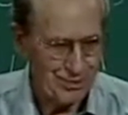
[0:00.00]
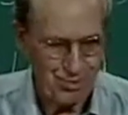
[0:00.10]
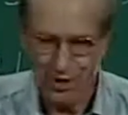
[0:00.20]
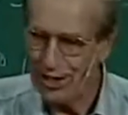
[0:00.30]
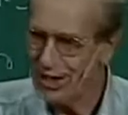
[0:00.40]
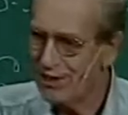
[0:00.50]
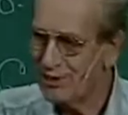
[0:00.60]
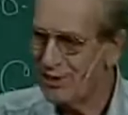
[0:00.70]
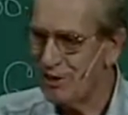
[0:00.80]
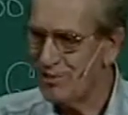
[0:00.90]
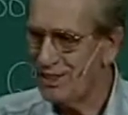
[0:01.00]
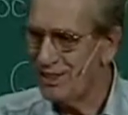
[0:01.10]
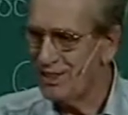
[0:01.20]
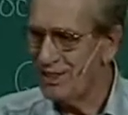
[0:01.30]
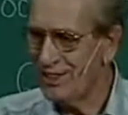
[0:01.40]
bring out some of
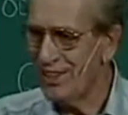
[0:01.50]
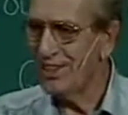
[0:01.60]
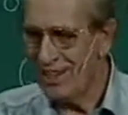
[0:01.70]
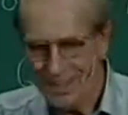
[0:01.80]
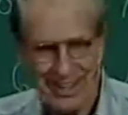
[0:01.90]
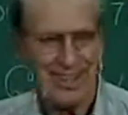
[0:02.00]
these things, yeah,